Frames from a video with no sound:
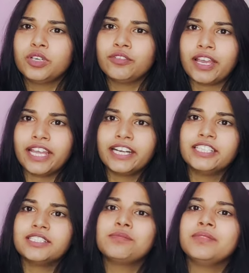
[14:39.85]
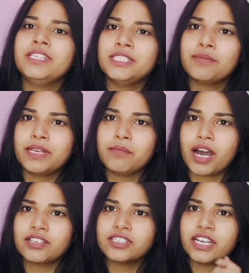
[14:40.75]
if I get these many
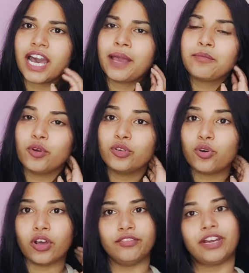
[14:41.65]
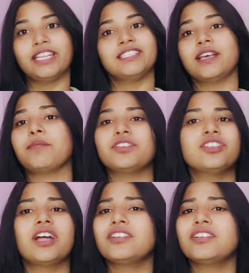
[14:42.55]
marks, then I am going to qualify the examination.